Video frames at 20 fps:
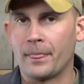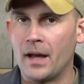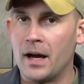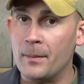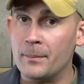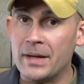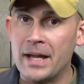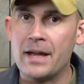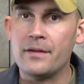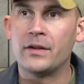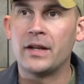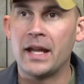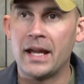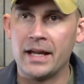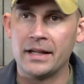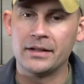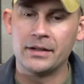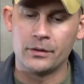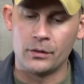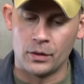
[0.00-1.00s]
I'm
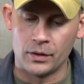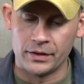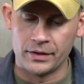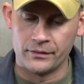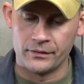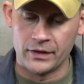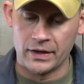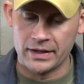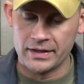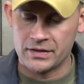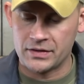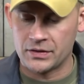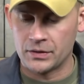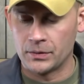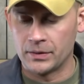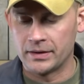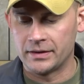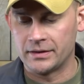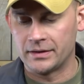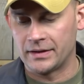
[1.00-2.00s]
heavy-handed on the vise,
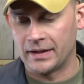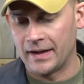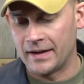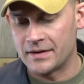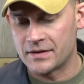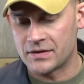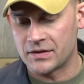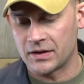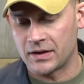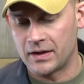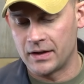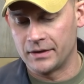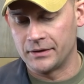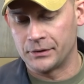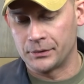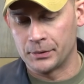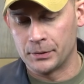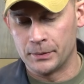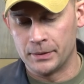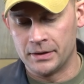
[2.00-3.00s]
so it tends to
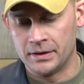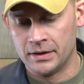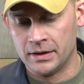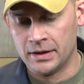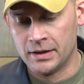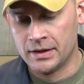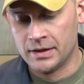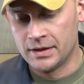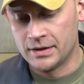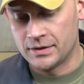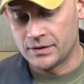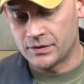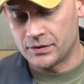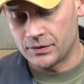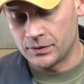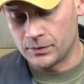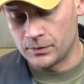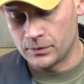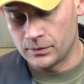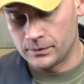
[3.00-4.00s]
cut through it.
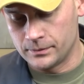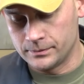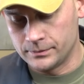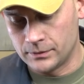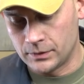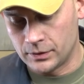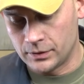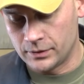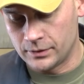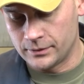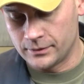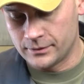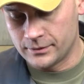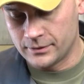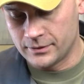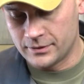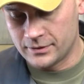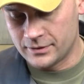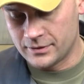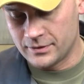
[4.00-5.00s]
So
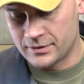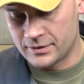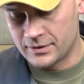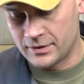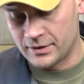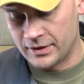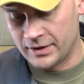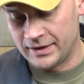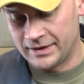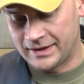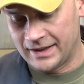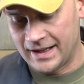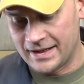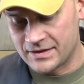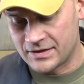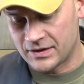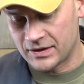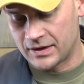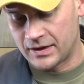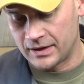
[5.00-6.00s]
it
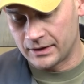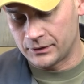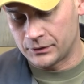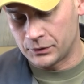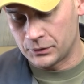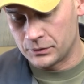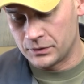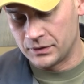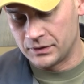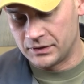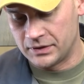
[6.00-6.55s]
tends to cut through the